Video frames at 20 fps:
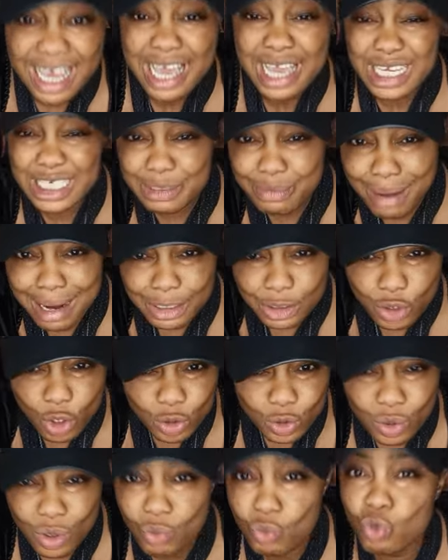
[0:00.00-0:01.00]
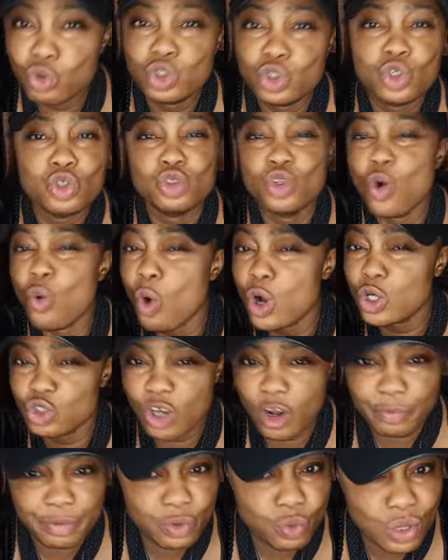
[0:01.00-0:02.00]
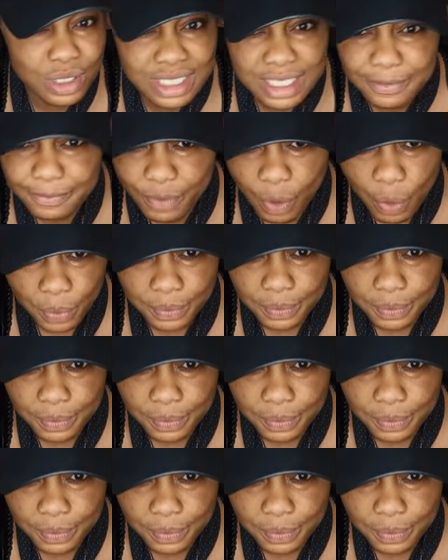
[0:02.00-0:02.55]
It's my turn to, you know what you have been waiting for.